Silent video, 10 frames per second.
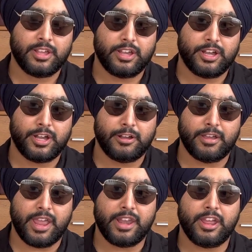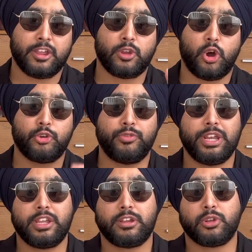and I got
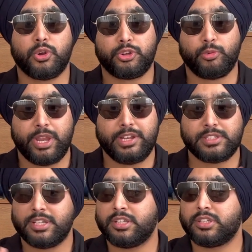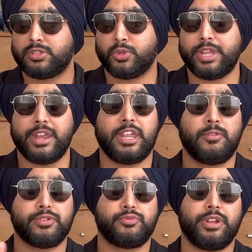really good grades, so then he
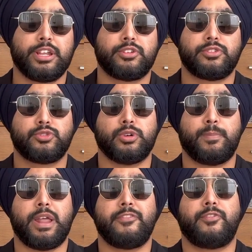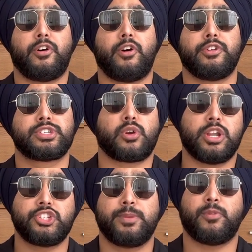was willing to apply for a
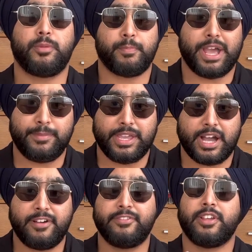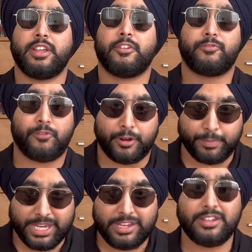scholarship on my behalf for
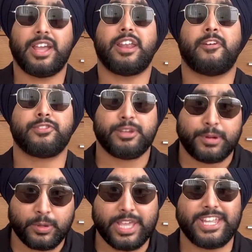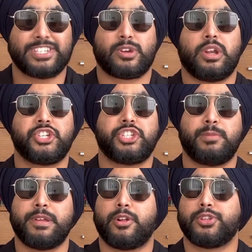me, and I was able to get that
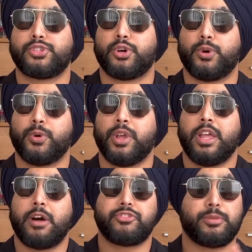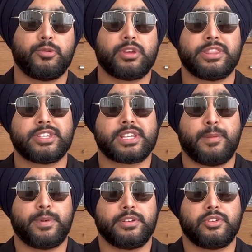scholarship. Then also I was able to get the
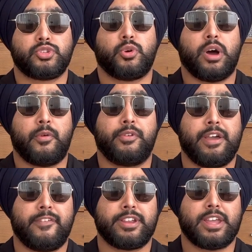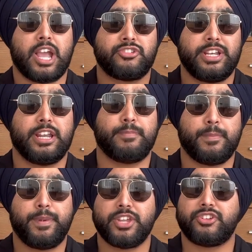stipend, so I would have actually did my
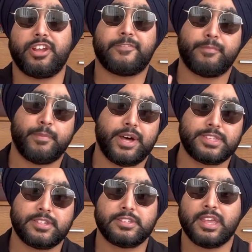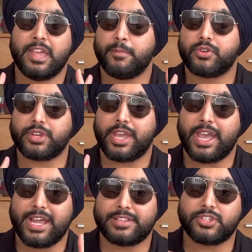PhD after my master's because I
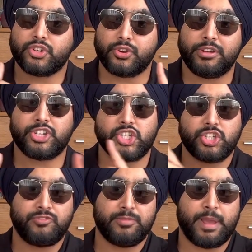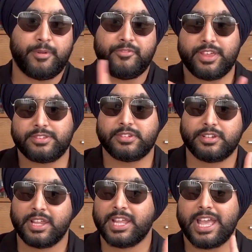had such a good relationship with my
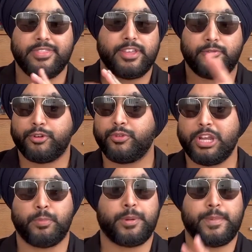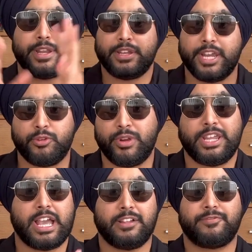professor and they were really open-minded,
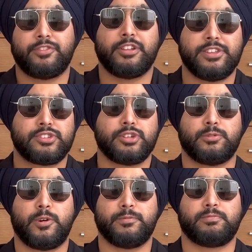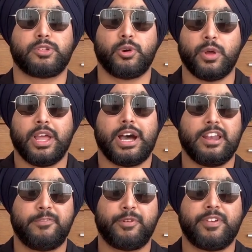really helpful and so on. So I
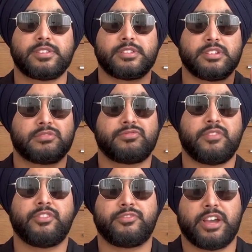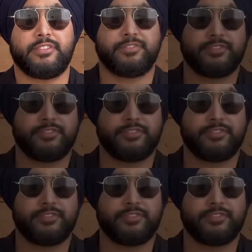love professors, 5 on 5.